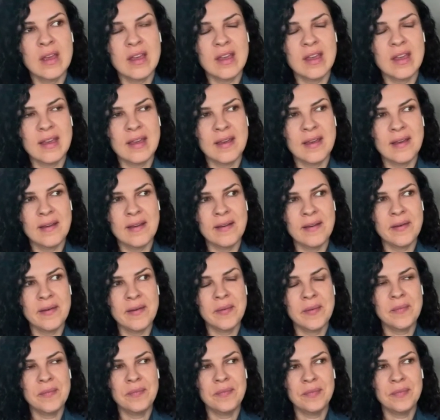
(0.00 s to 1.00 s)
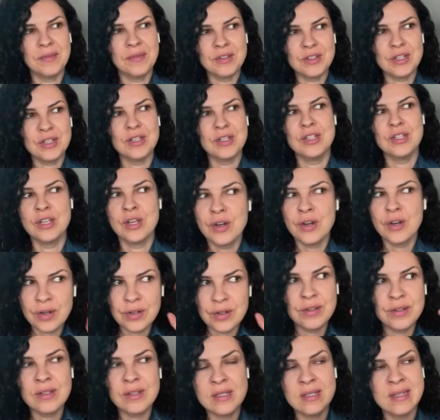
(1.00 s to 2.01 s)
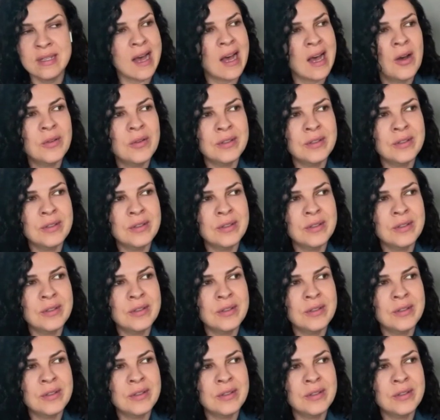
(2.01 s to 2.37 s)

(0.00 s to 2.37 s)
and she heard the sound